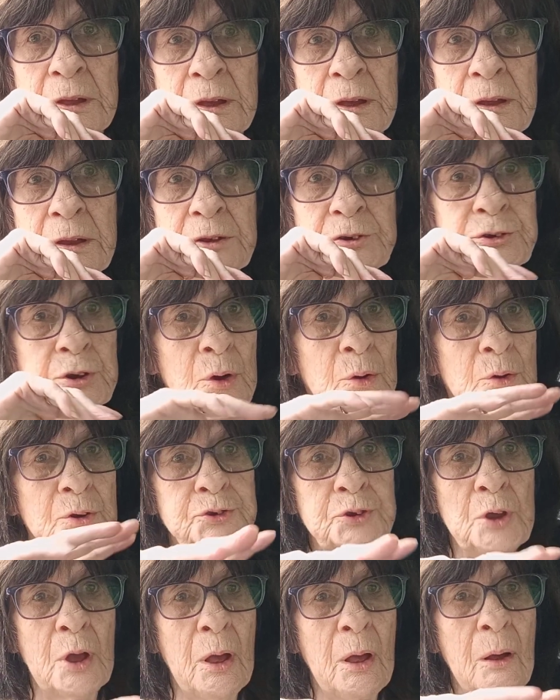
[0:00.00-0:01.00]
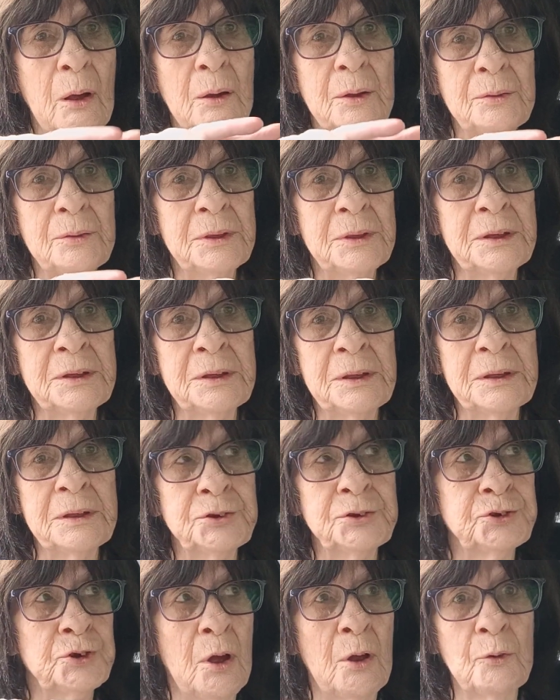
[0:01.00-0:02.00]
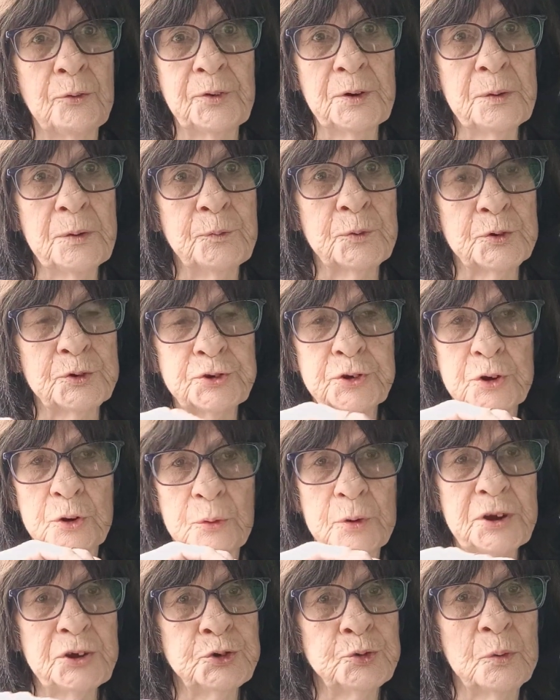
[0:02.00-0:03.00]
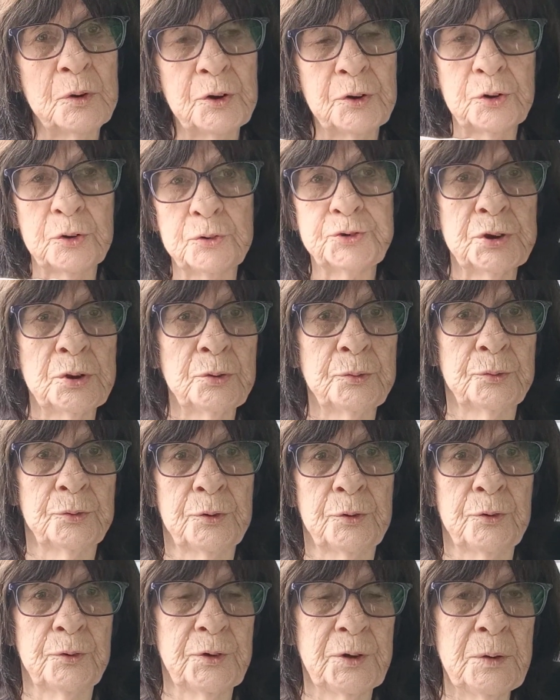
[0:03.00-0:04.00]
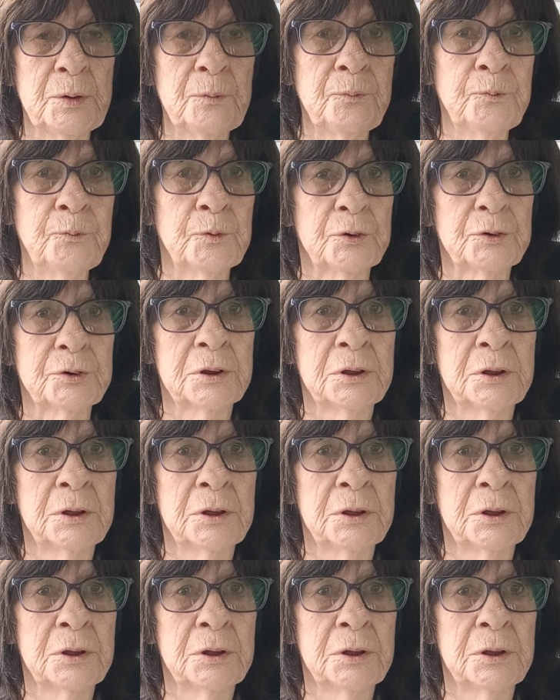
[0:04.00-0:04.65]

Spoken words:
And so it's all different. So each one of your children are different.